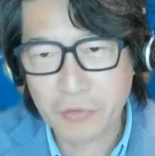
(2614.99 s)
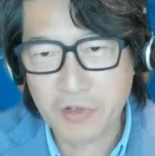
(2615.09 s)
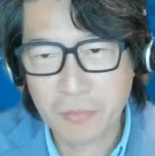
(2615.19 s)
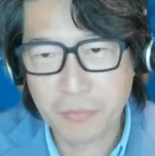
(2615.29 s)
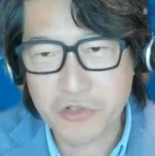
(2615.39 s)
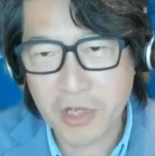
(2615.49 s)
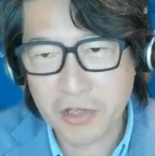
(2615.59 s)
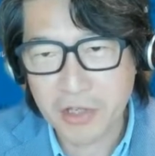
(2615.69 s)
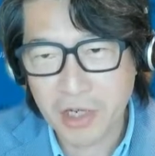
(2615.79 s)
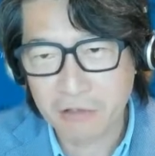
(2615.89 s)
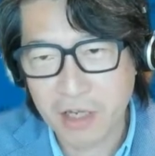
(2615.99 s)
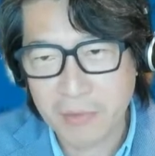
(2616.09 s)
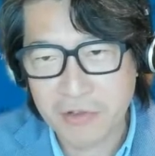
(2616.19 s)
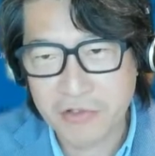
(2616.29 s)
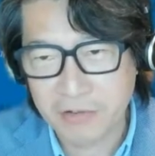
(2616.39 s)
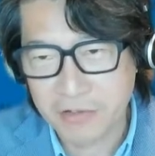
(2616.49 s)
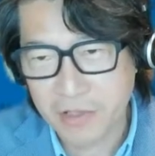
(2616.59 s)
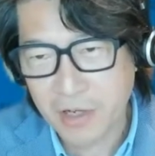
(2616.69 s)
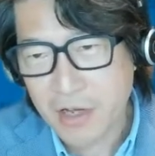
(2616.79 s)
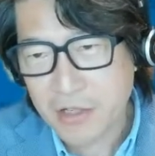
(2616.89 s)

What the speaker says: for example, gender, climate change,